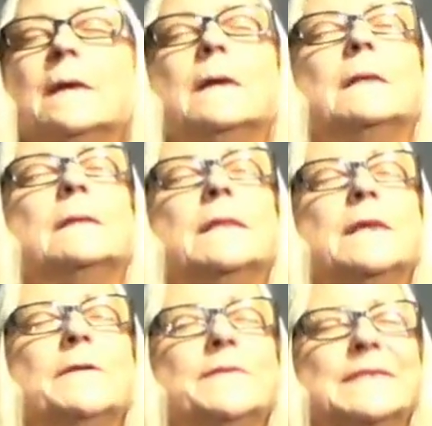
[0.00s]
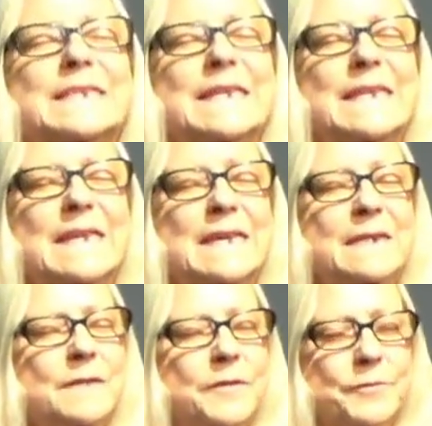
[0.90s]
lives in
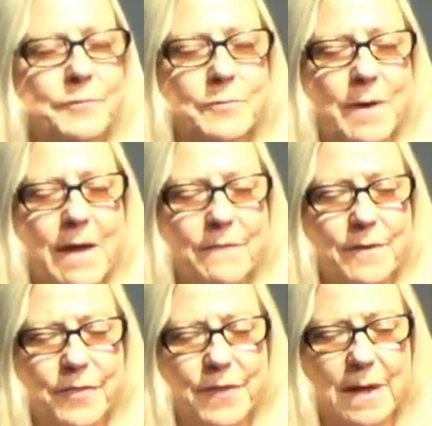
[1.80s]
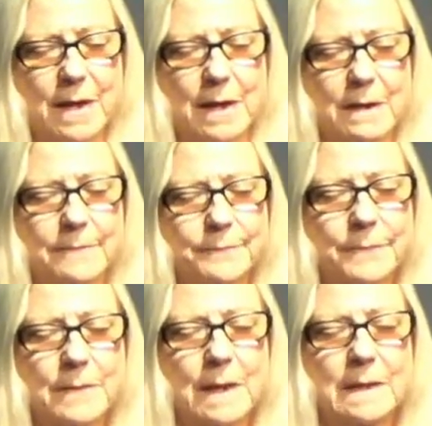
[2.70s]
and through everything.
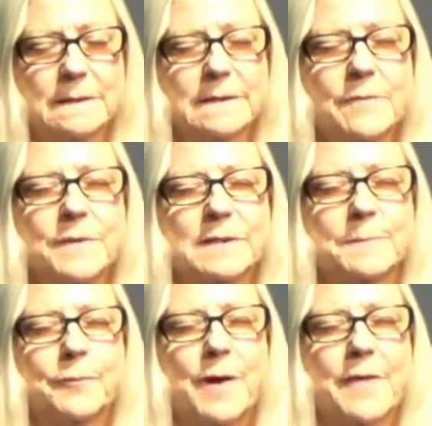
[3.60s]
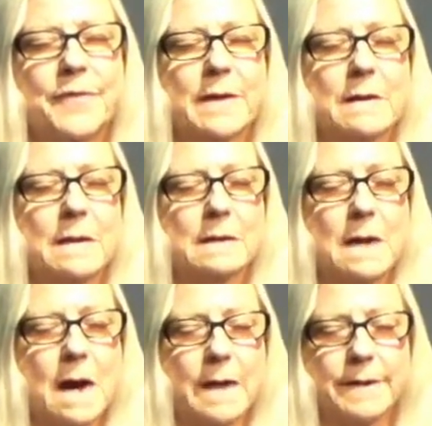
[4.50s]
And so this breath I call
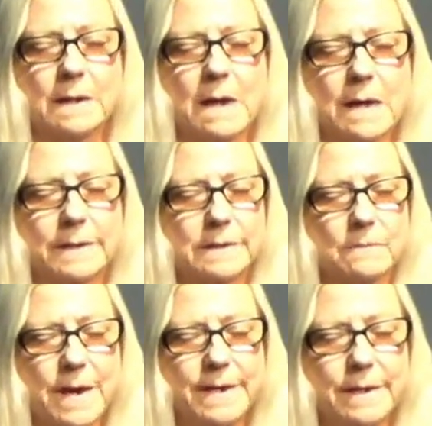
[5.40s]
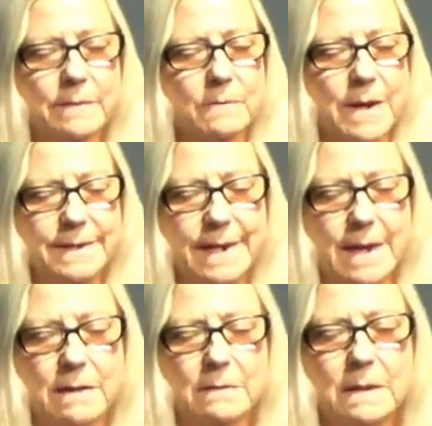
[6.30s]
God, and God is right here, right
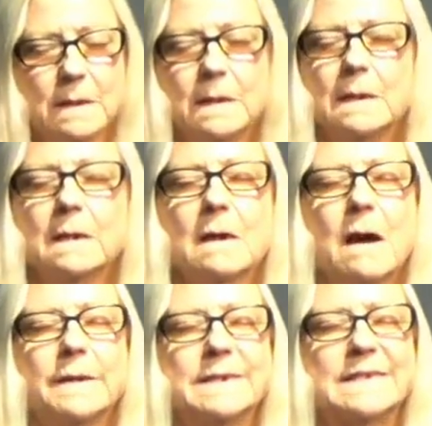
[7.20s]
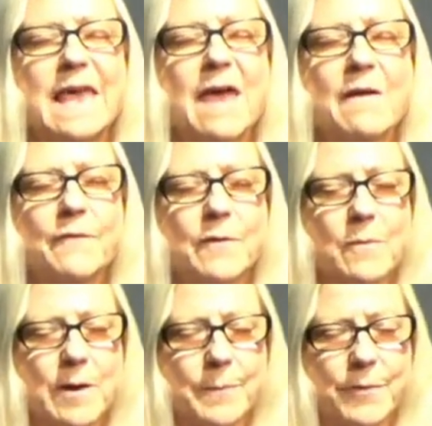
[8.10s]
now. God is
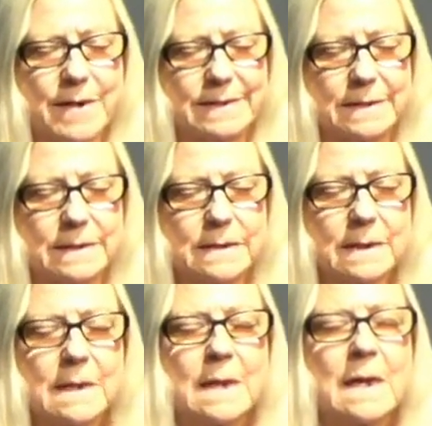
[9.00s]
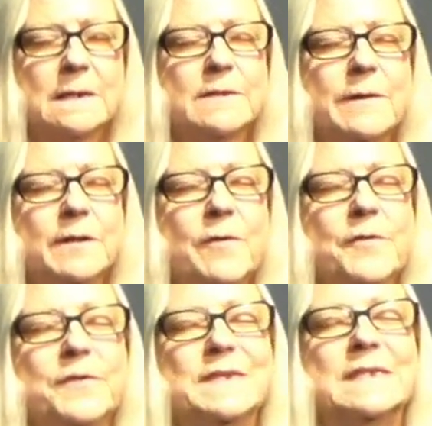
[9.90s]
everywhere present. And so I know
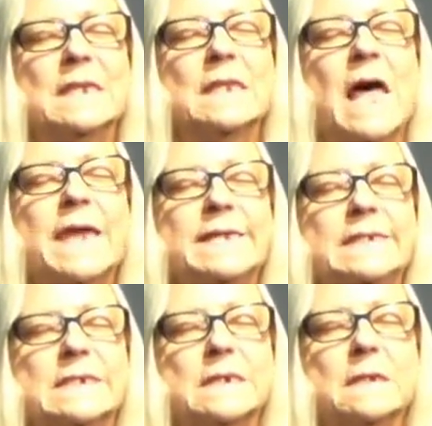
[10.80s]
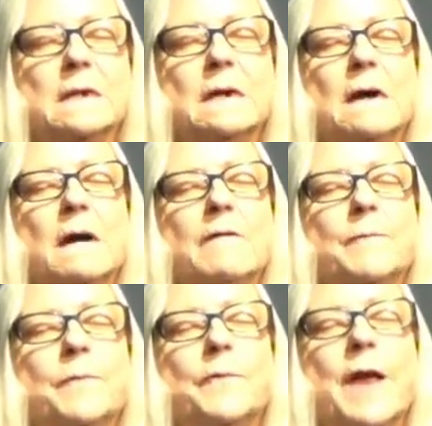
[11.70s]
that this light of
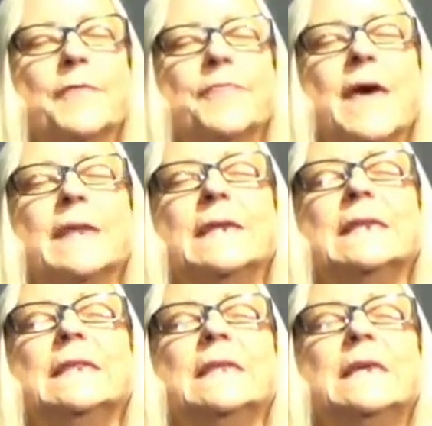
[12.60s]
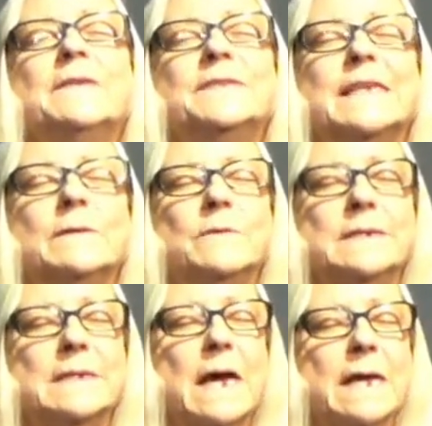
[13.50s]
breath that lives and
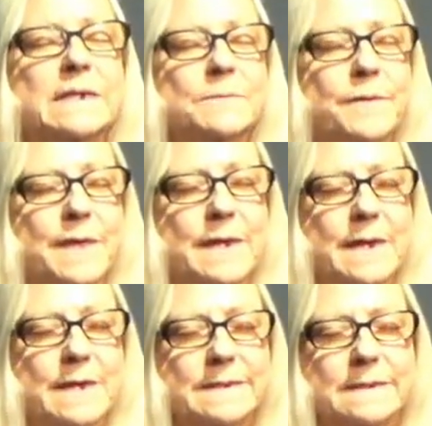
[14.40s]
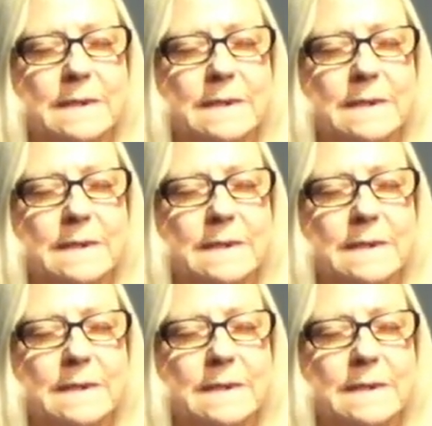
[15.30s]
resides within us